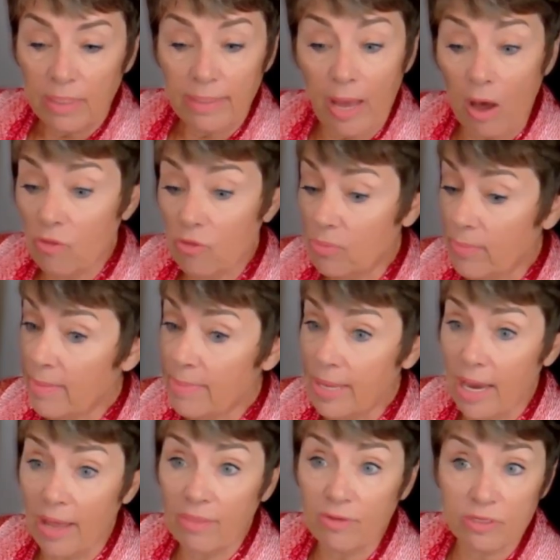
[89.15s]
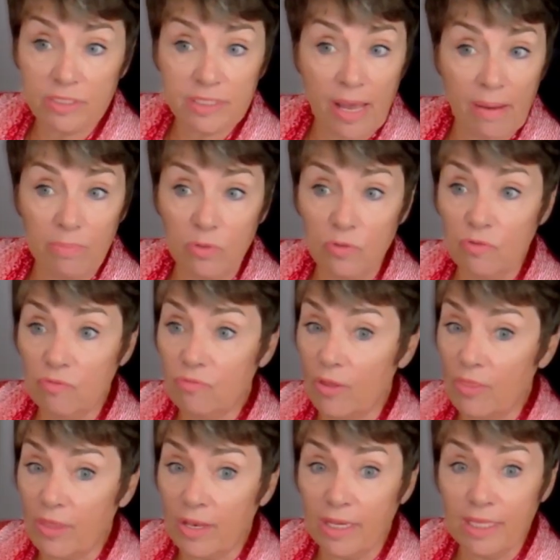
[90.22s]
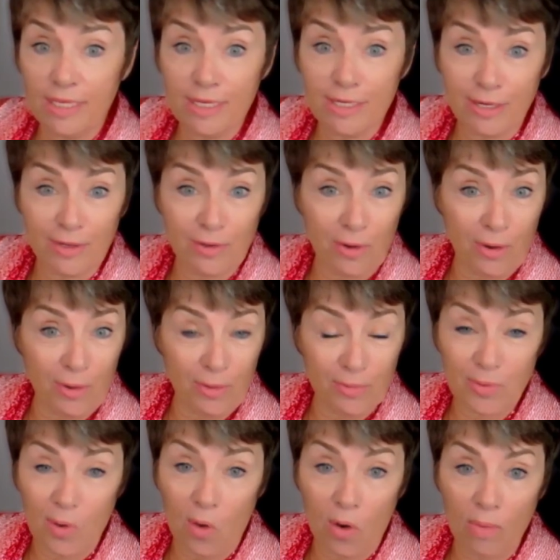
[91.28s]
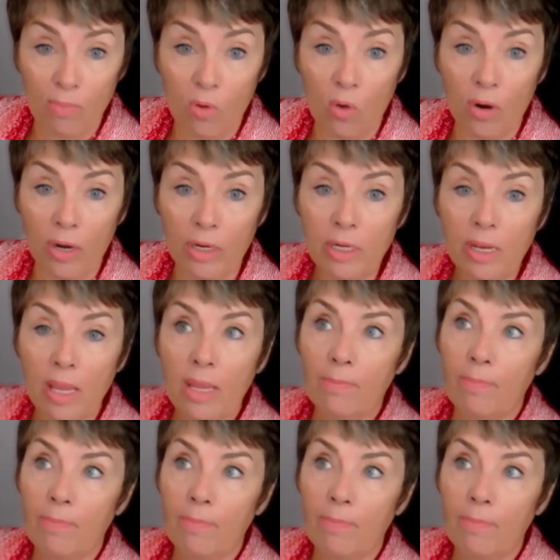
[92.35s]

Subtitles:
Now, there may be others that move within a year or more,